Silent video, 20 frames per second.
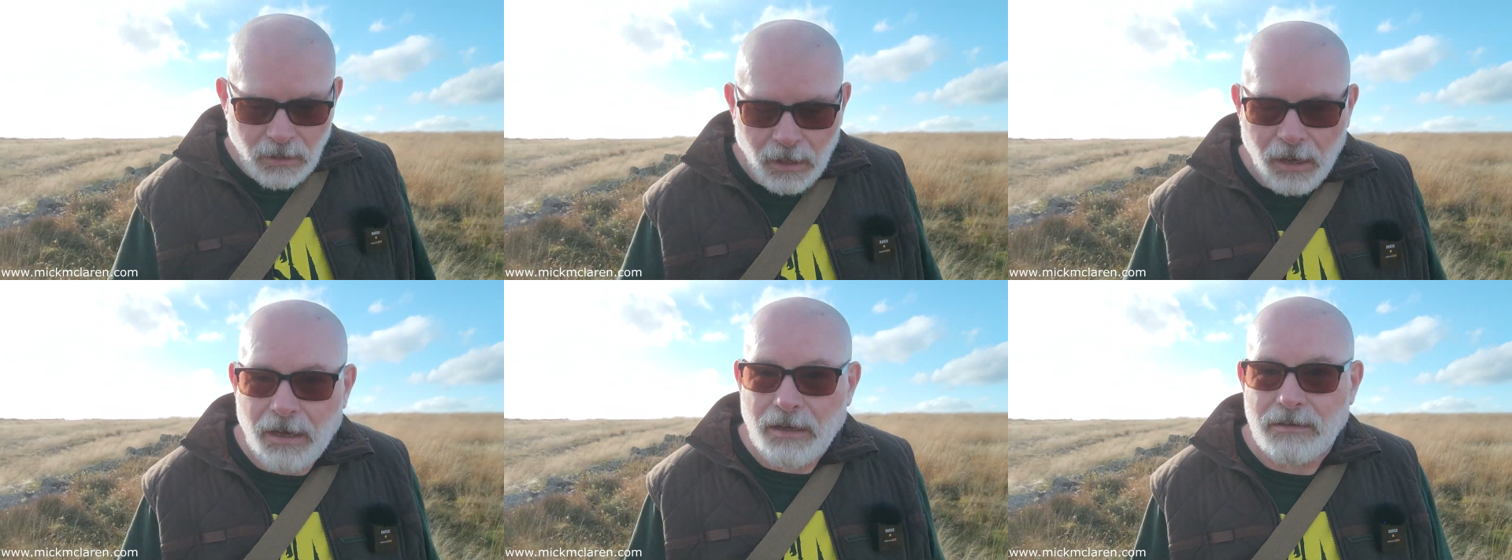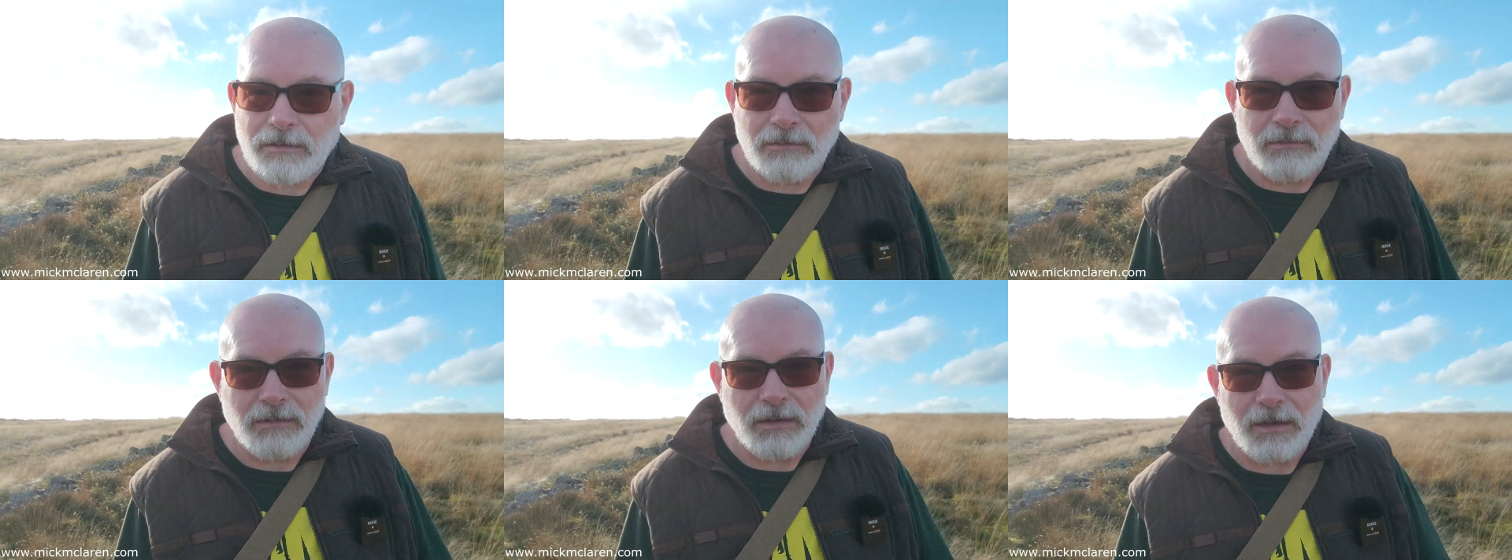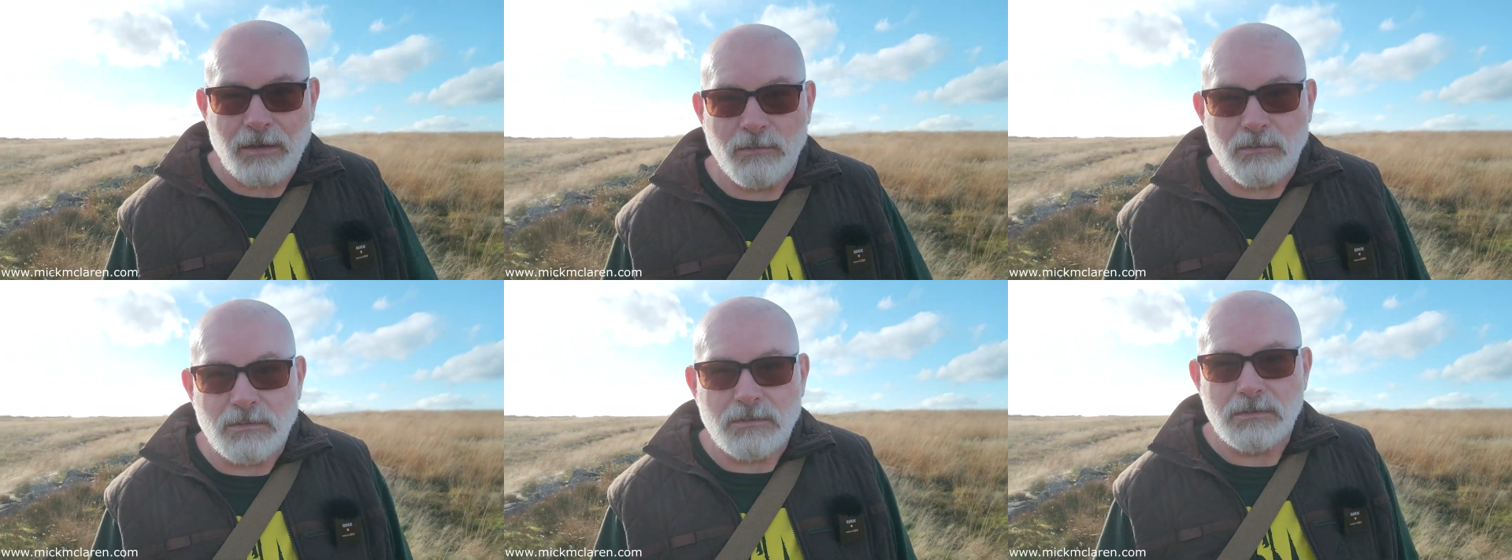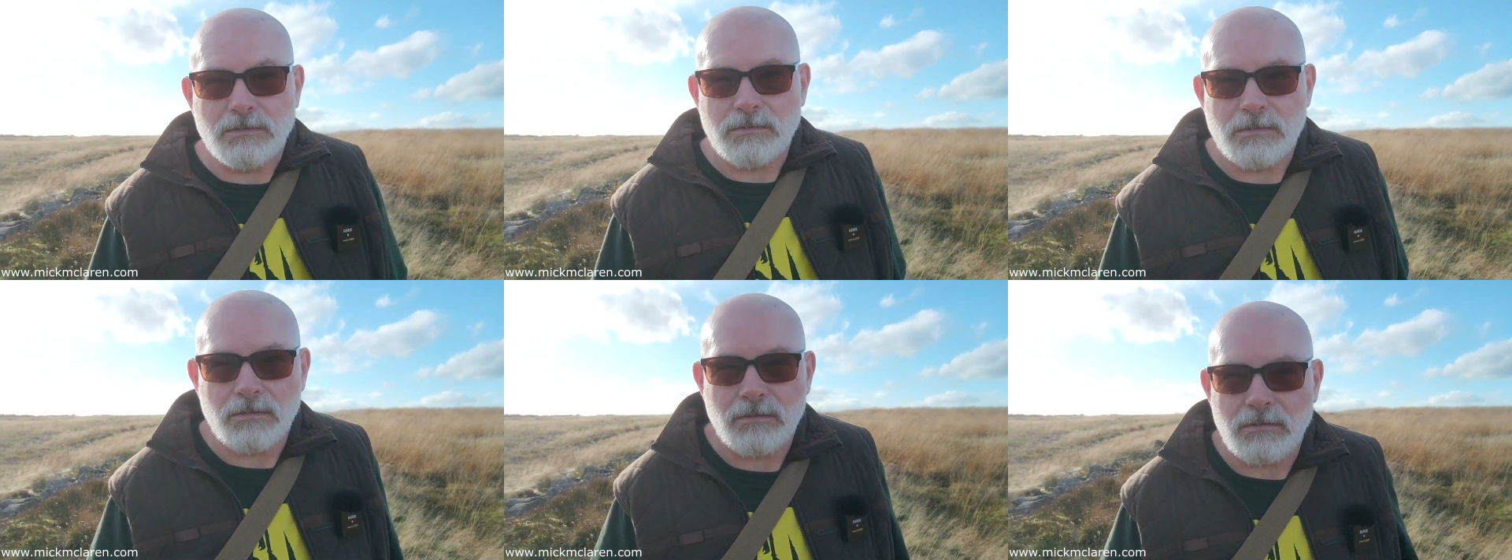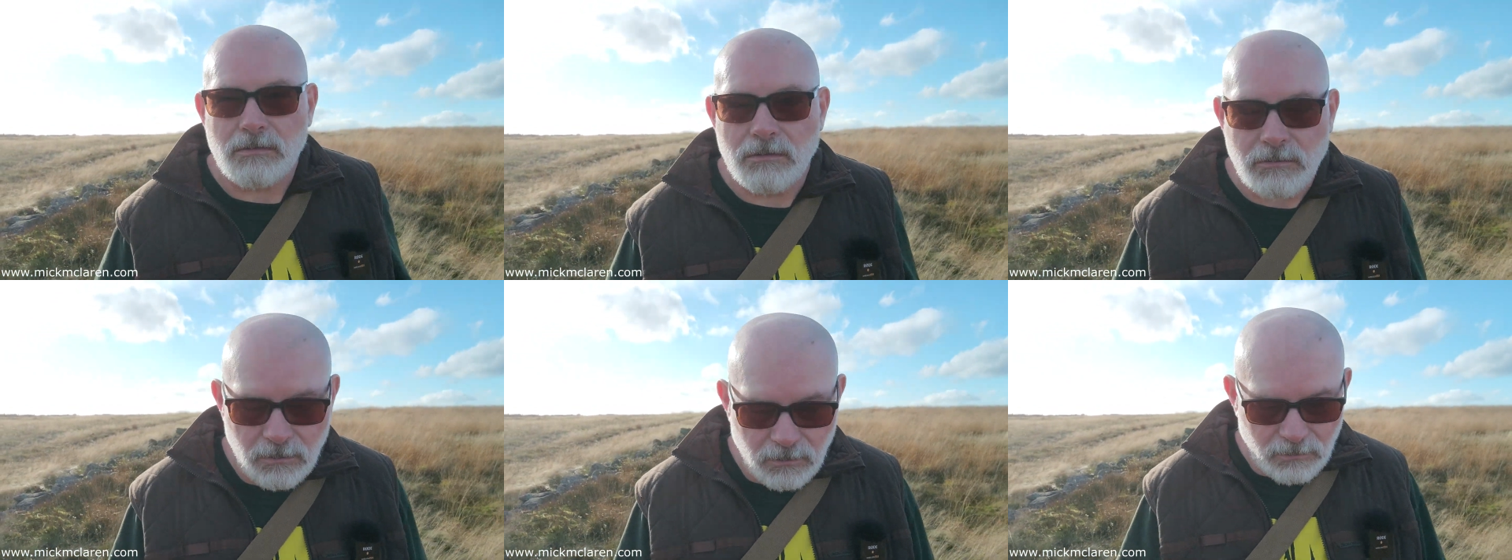and it was
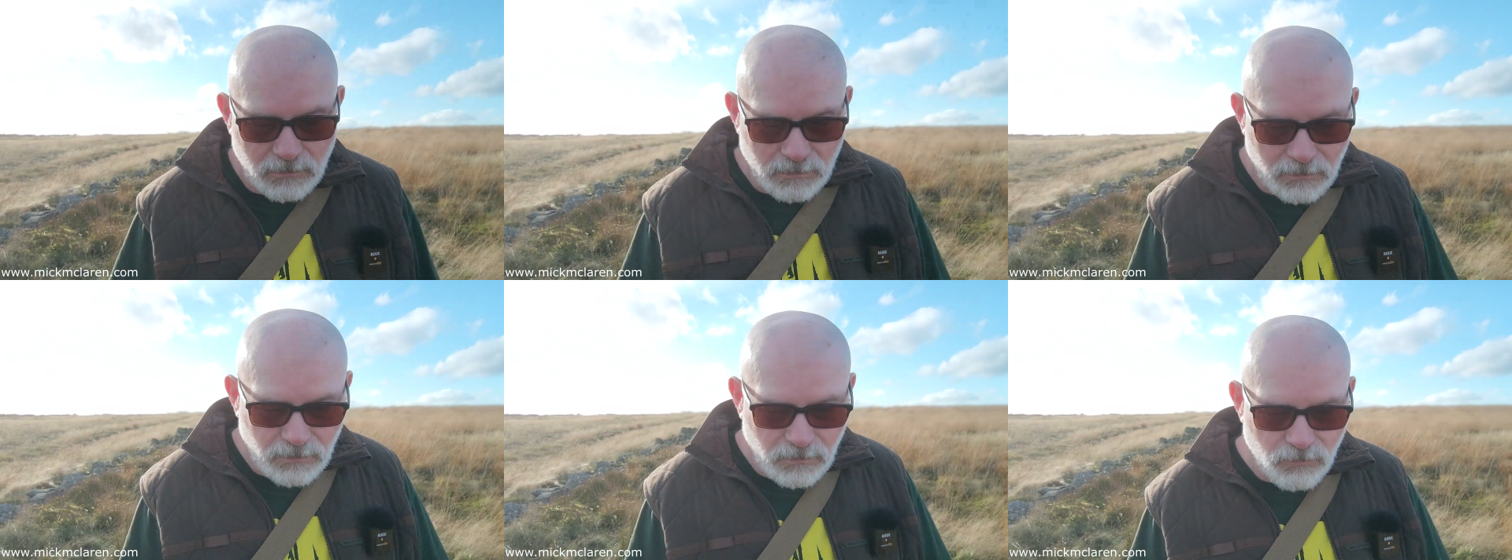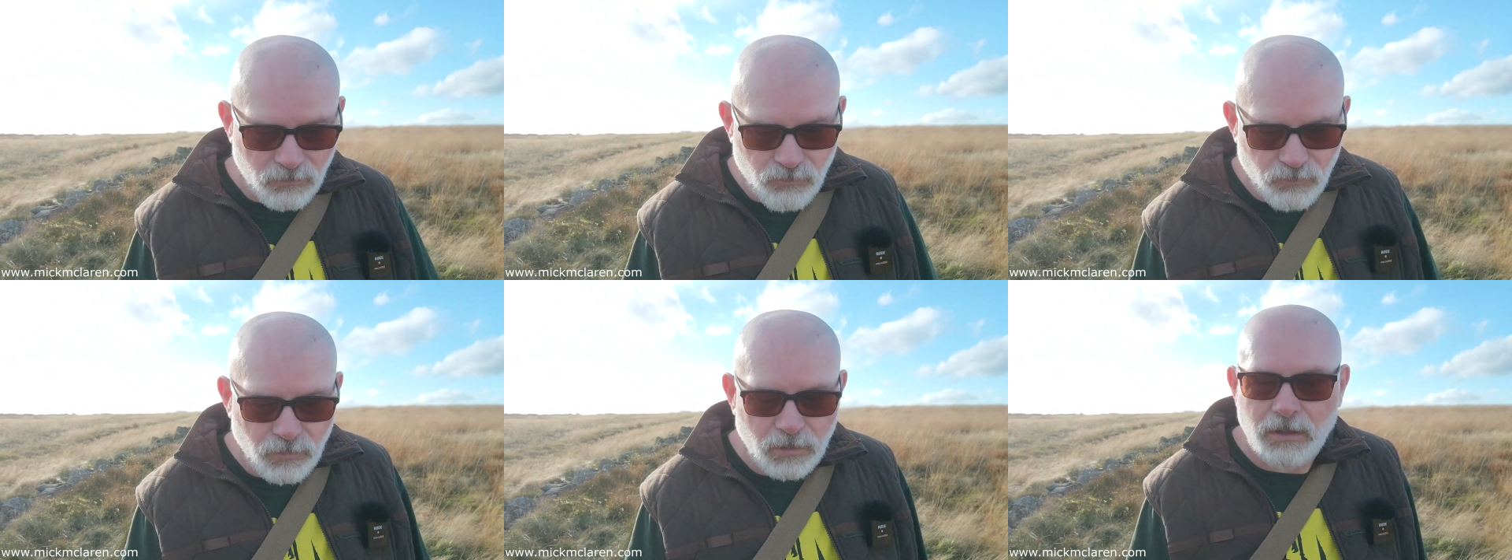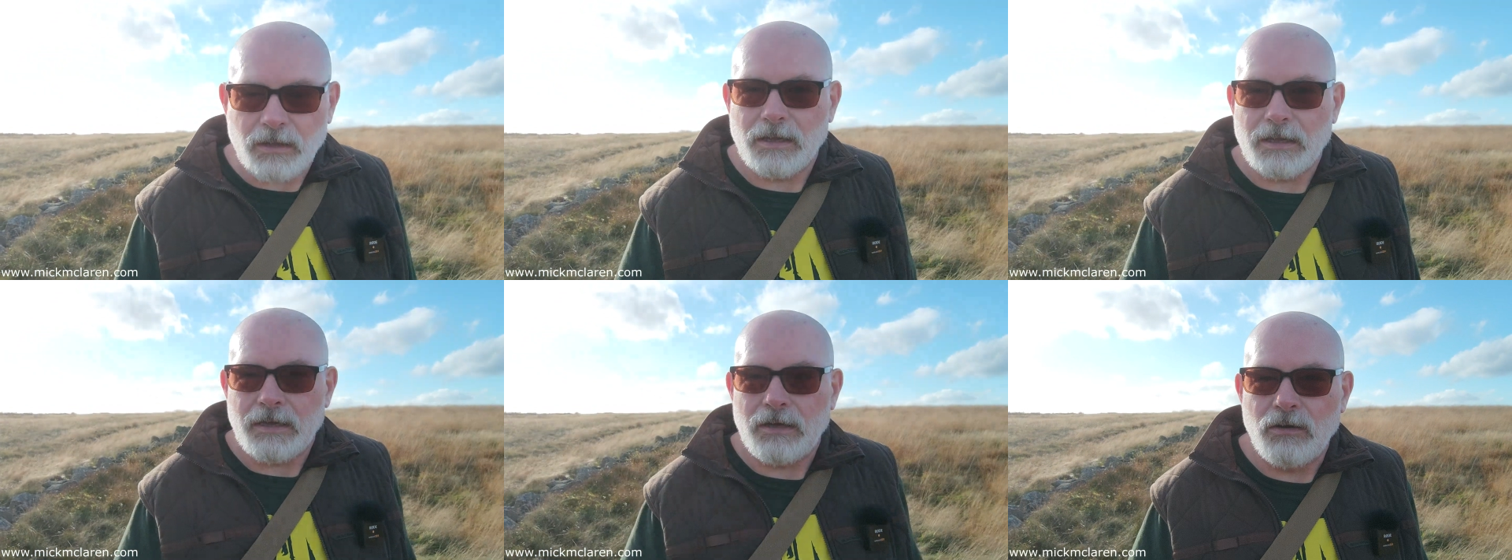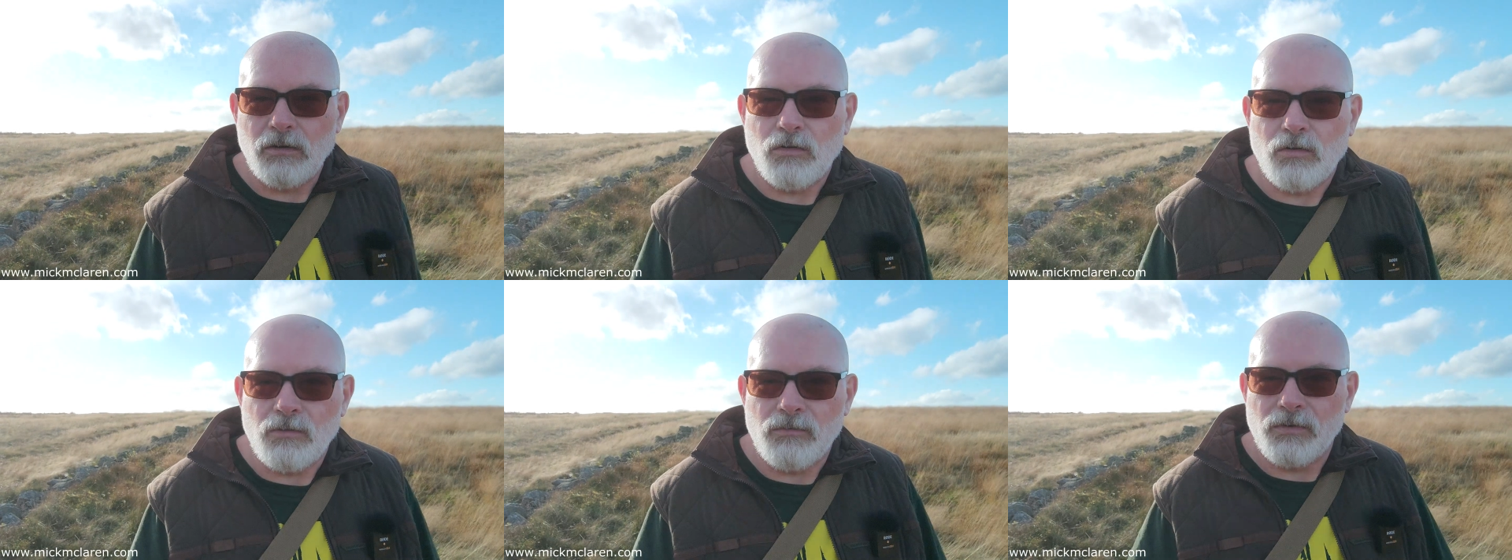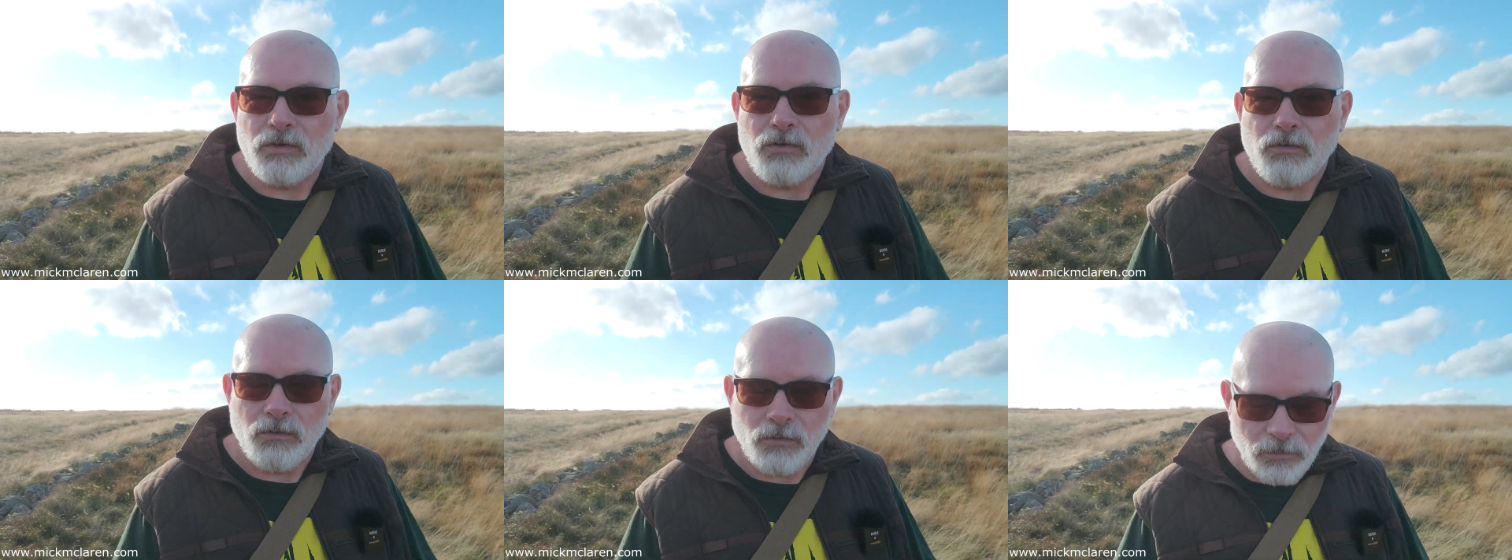really
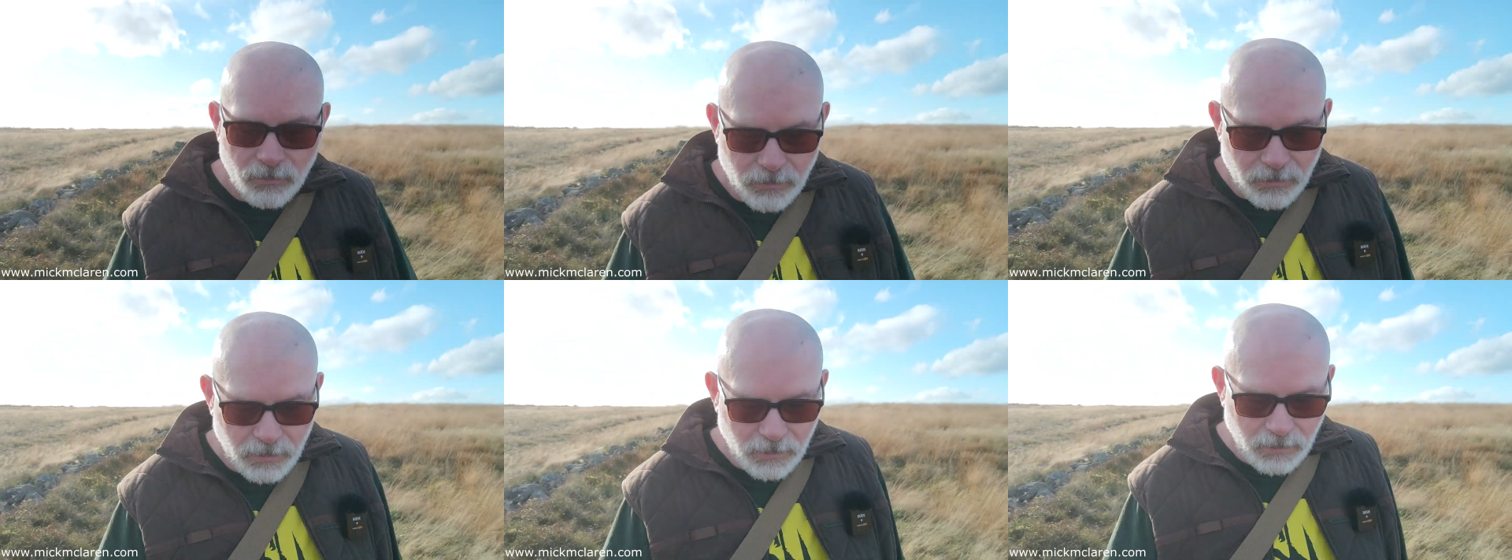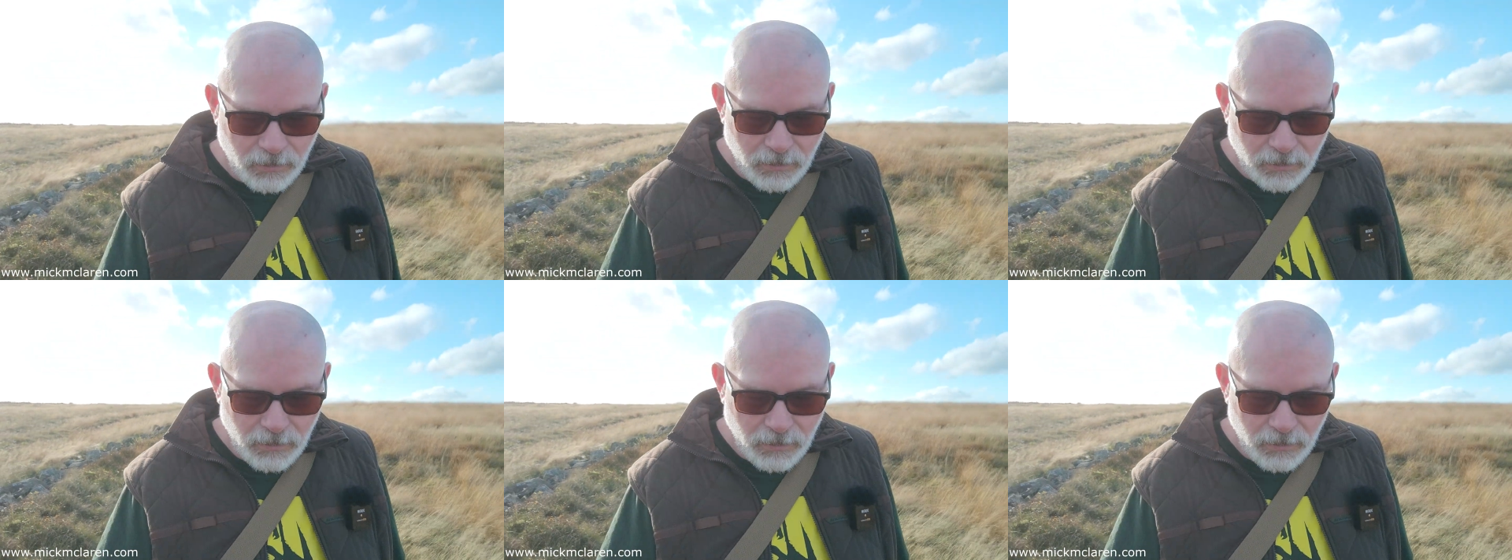overgrown